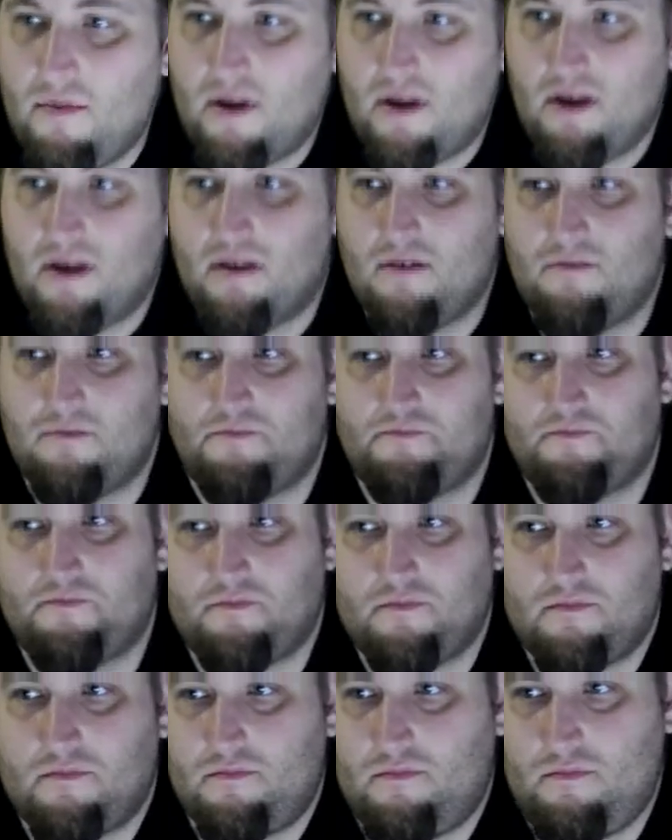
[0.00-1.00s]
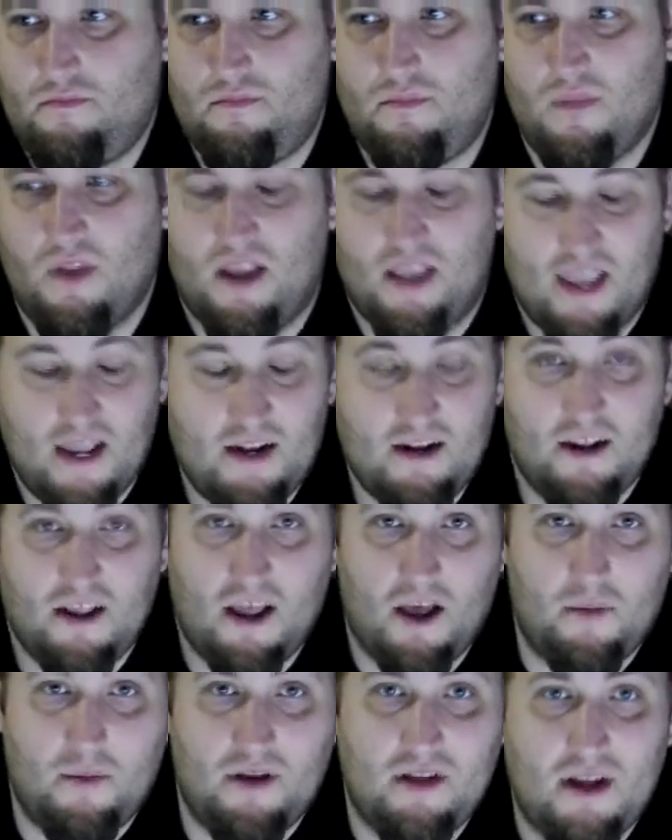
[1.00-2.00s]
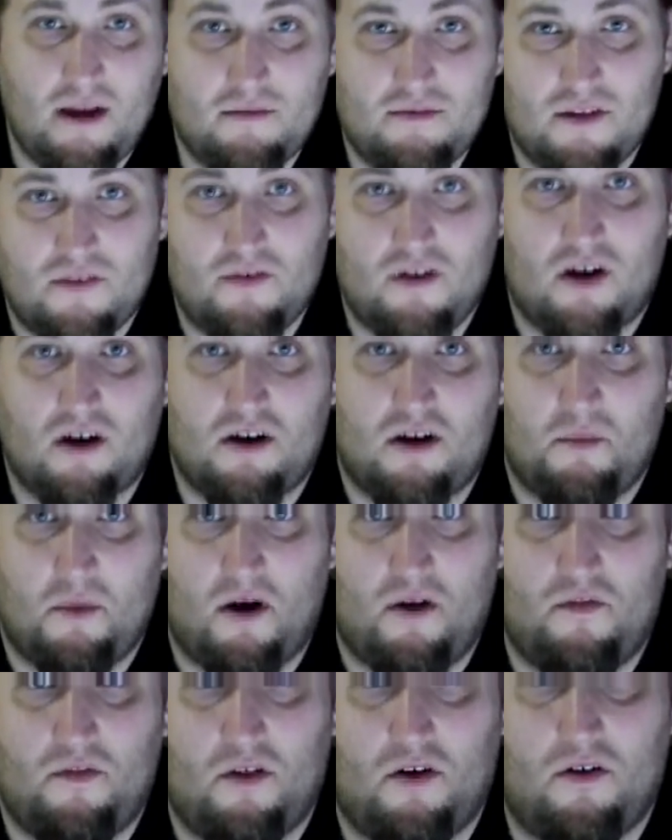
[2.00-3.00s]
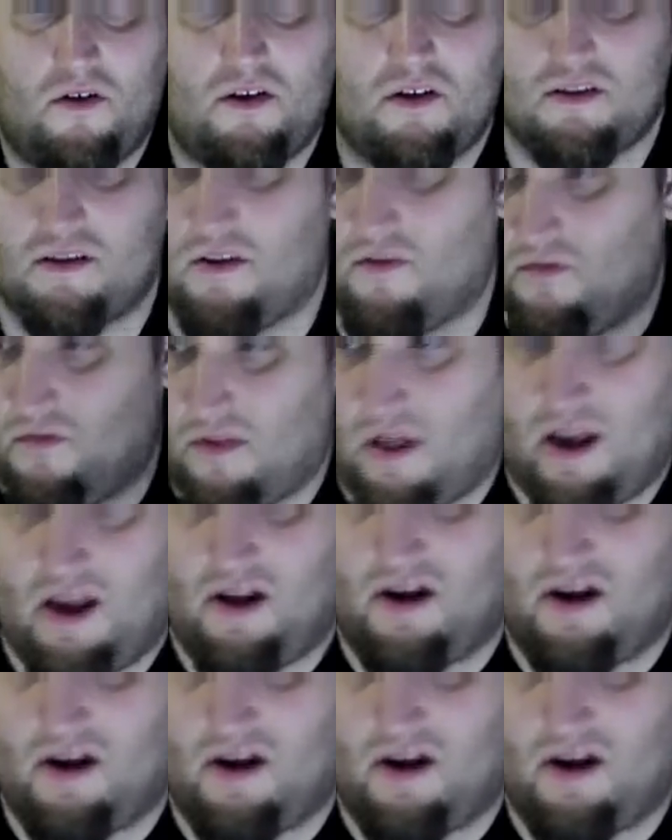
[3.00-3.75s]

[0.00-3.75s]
and can't tell you how many times I've knocked him off though, and he's gone flying